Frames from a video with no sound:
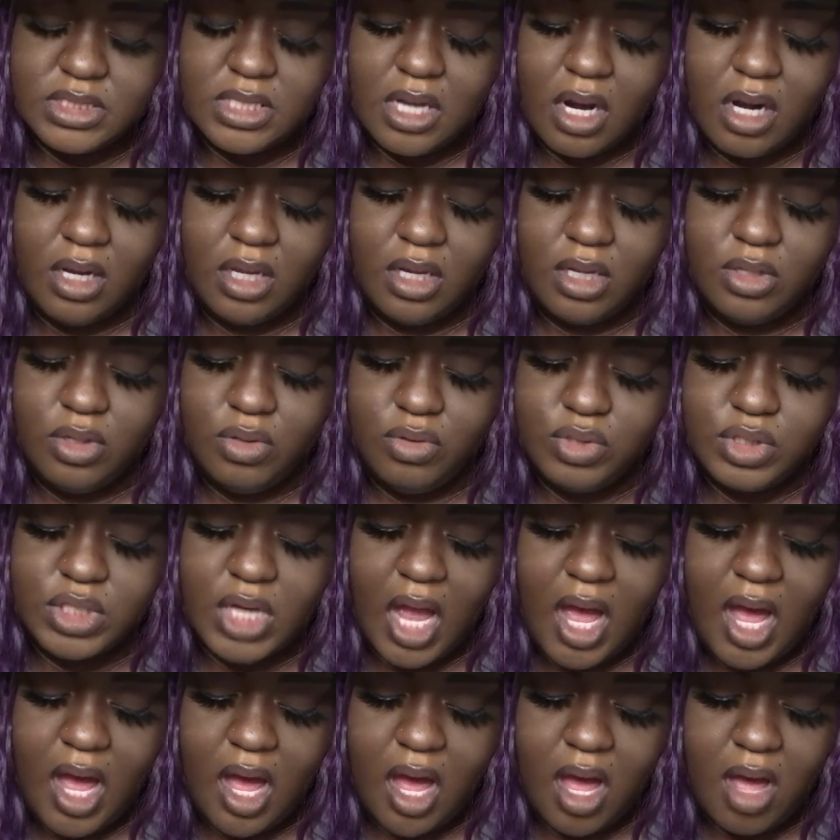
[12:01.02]
starting a new
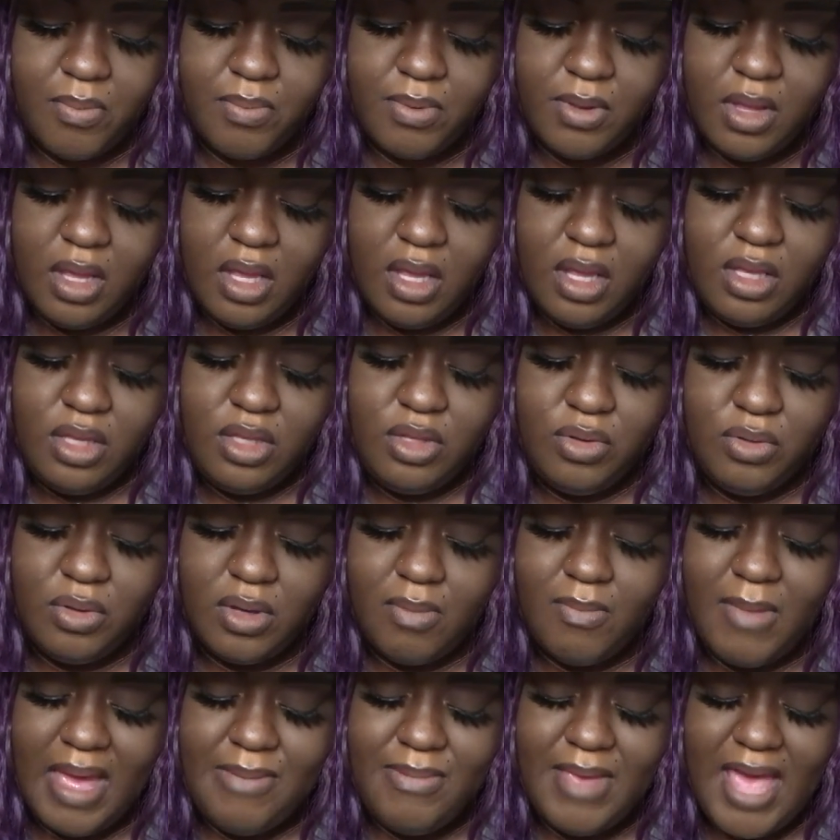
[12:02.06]
job. You
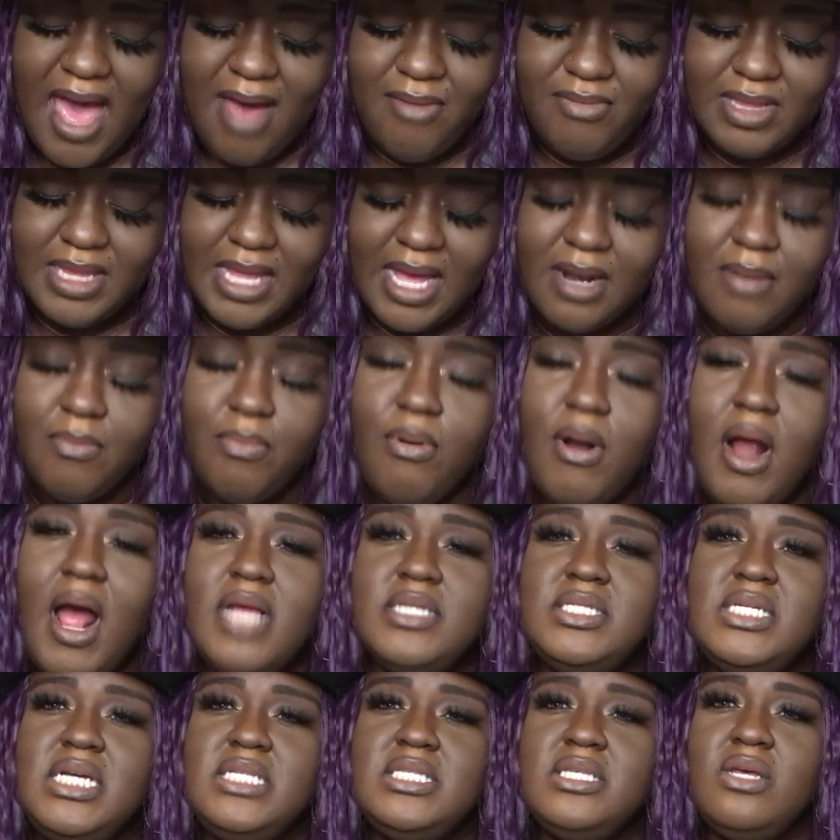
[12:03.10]
could maybe have a lot of
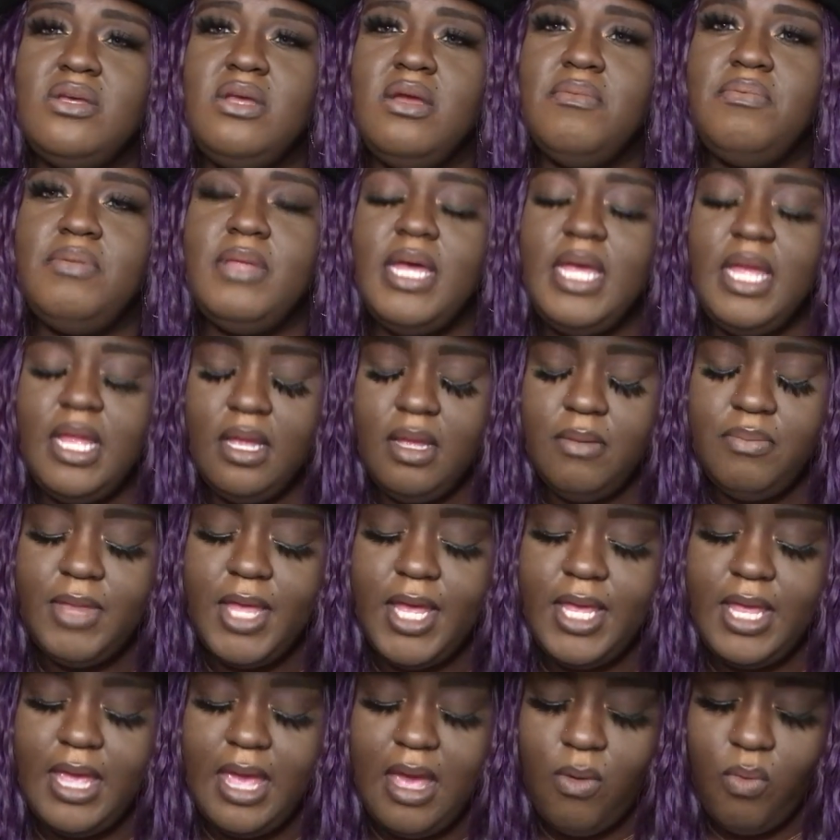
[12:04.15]
projects on your plate,
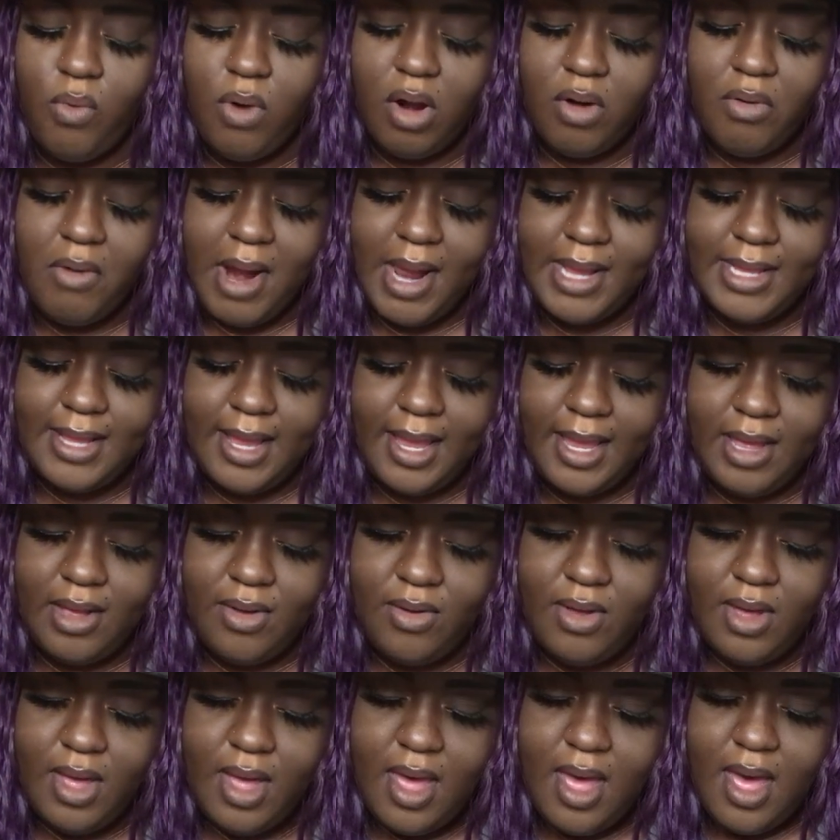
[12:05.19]
plate at work right
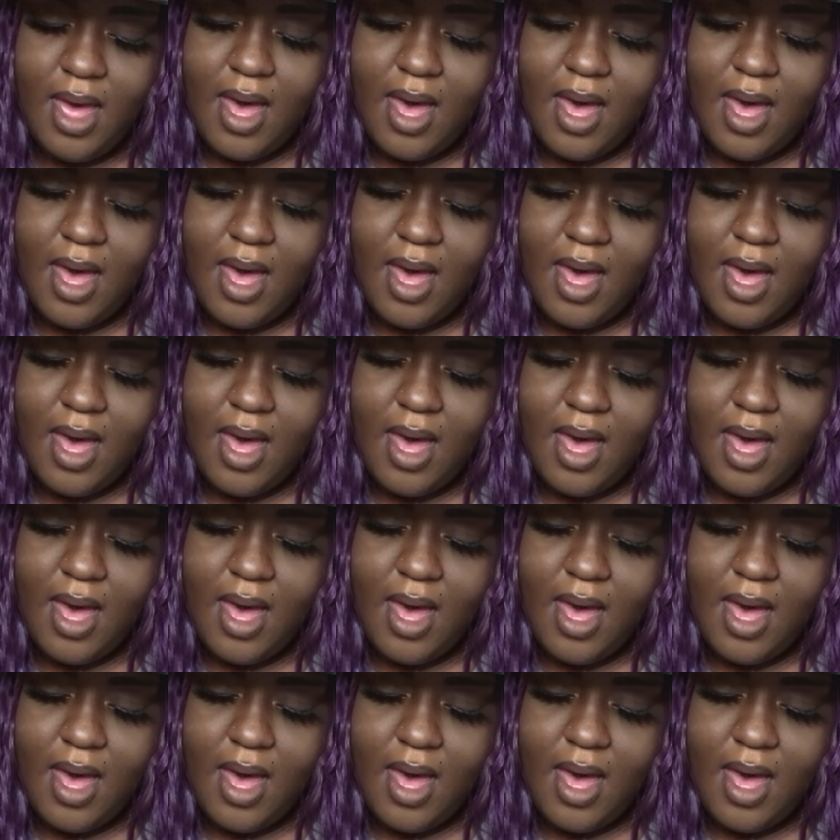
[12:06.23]
now.